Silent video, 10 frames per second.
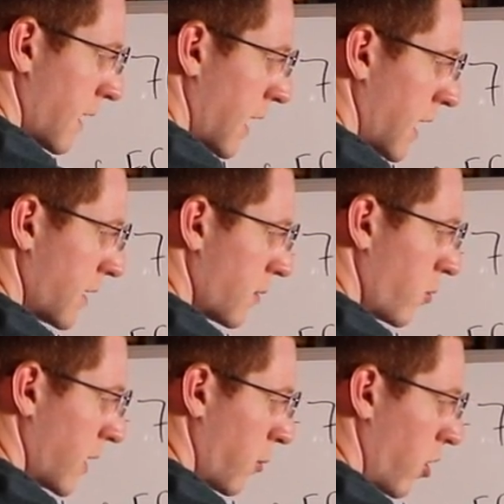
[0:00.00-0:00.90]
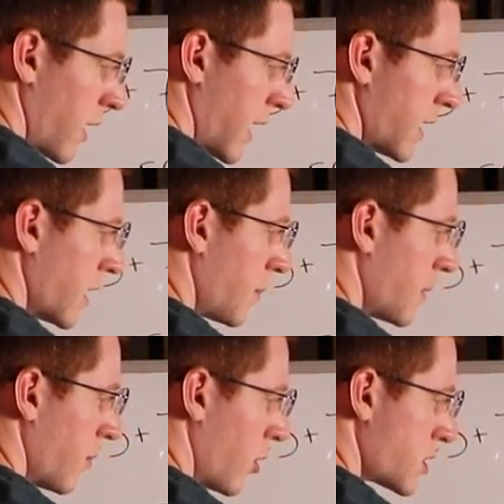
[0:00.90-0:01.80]
and we want to end up
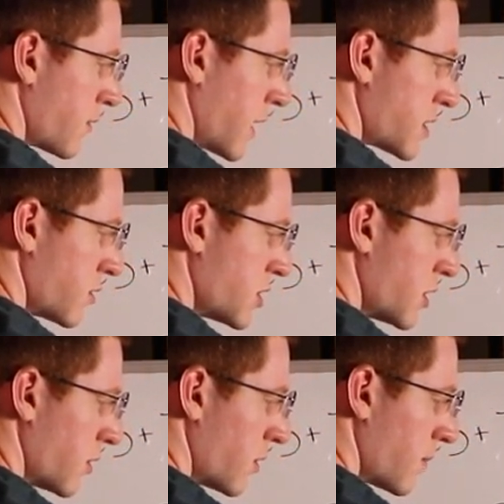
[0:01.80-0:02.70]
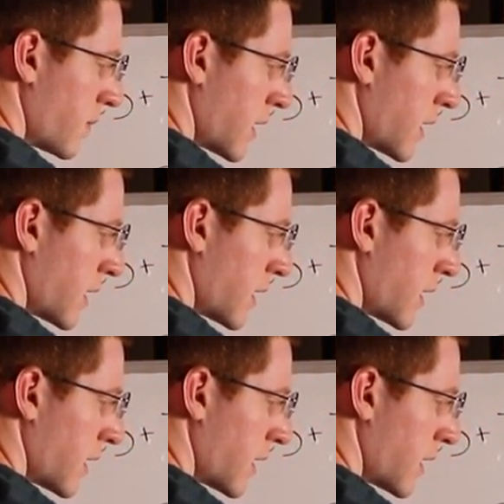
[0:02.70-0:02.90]
in moles of SO2.